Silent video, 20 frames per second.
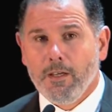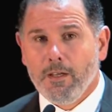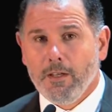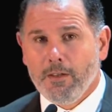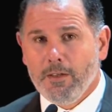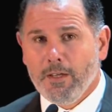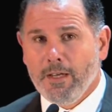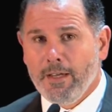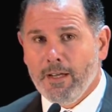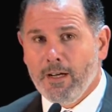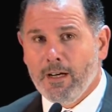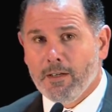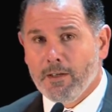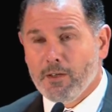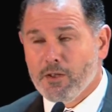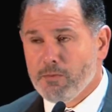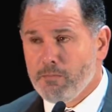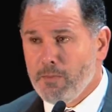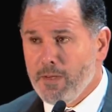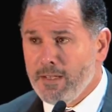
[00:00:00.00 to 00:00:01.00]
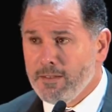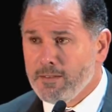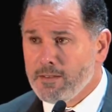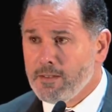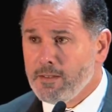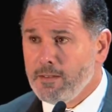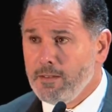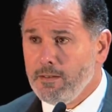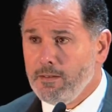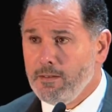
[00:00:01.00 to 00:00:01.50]
They are
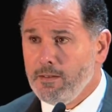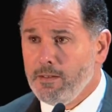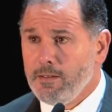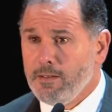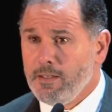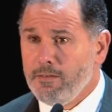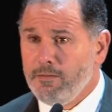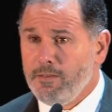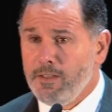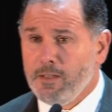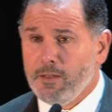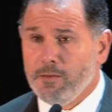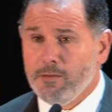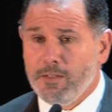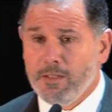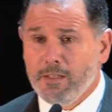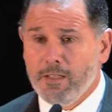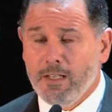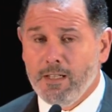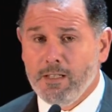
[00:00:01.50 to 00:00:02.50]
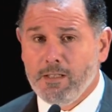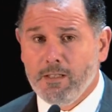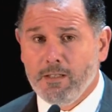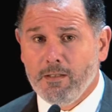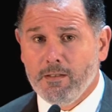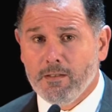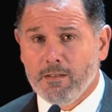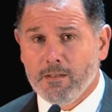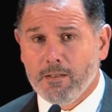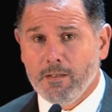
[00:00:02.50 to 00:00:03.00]
experts in the field of
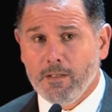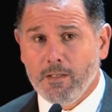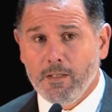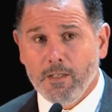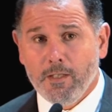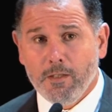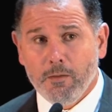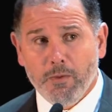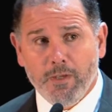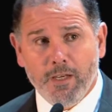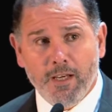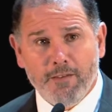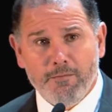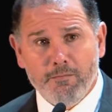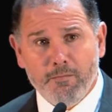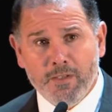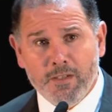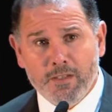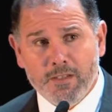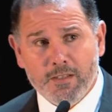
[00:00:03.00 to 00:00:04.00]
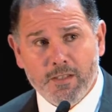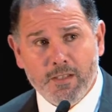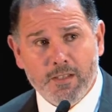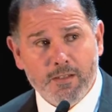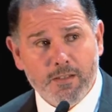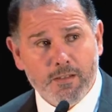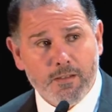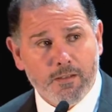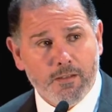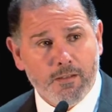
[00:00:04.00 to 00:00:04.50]
education. We have
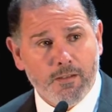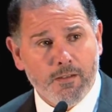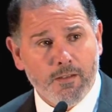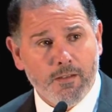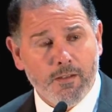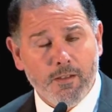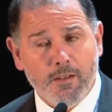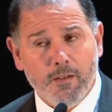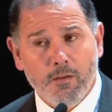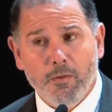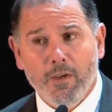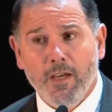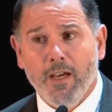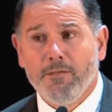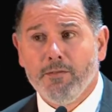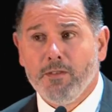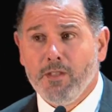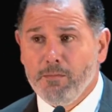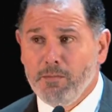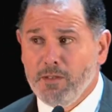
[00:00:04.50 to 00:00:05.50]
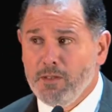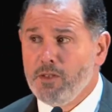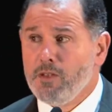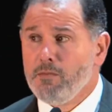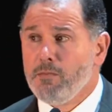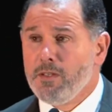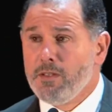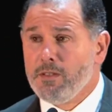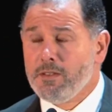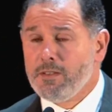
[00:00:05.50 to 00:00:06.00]
ministers, we have deputy
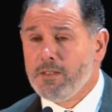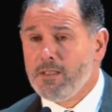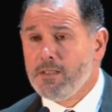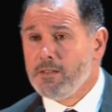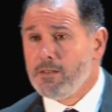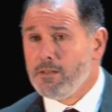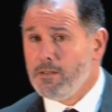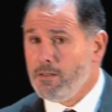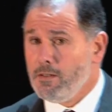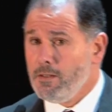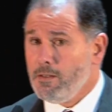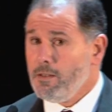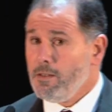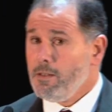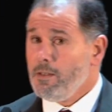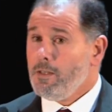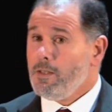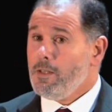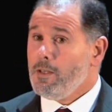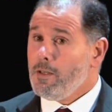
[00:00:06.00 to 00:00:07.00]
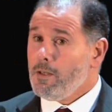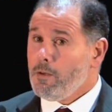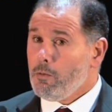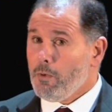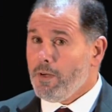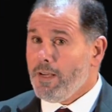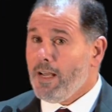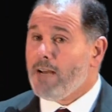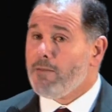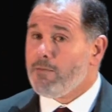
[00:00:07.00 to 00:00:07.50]
ministers,
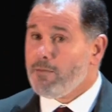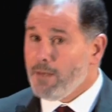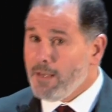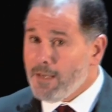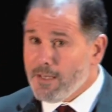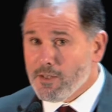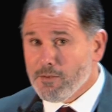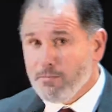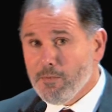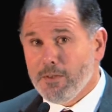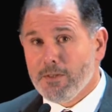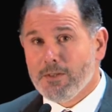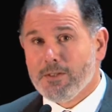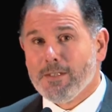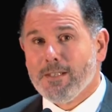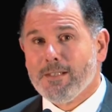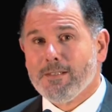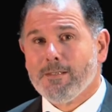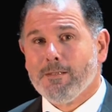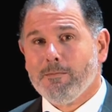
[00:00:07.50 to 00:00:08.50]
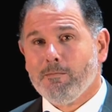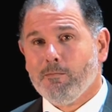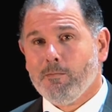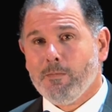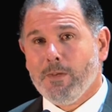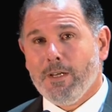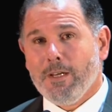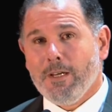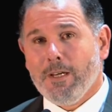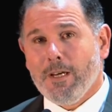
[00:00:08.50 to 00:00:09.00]
we have ex-ministers,
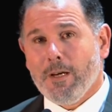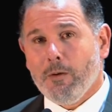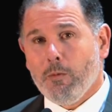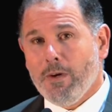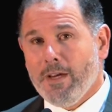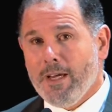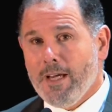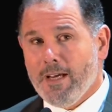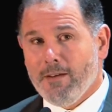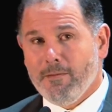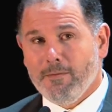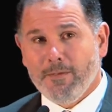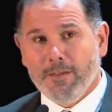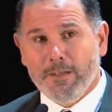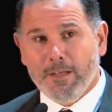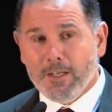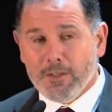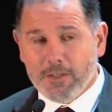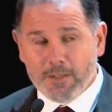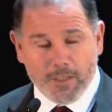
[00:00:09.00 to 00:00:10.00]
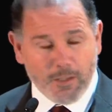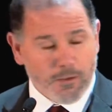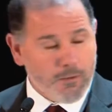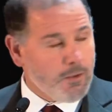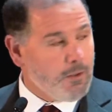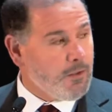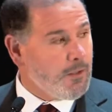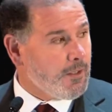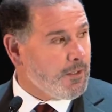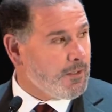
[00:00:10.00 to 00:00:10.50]
we have the National
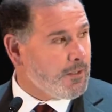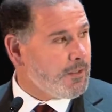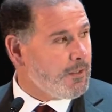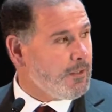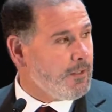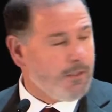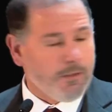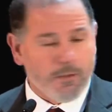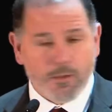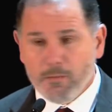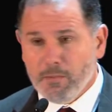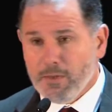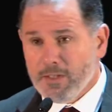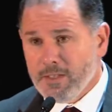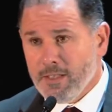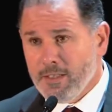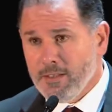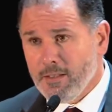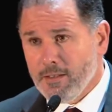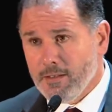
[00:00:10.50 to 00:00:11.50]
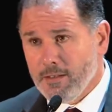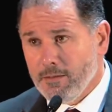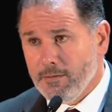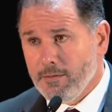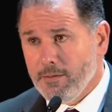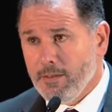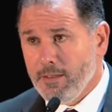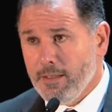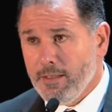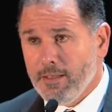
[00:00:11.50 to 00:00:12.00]
Congress representative
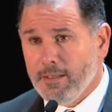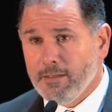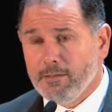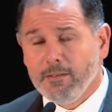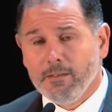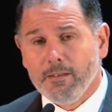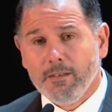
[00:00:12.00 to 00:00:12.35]
here,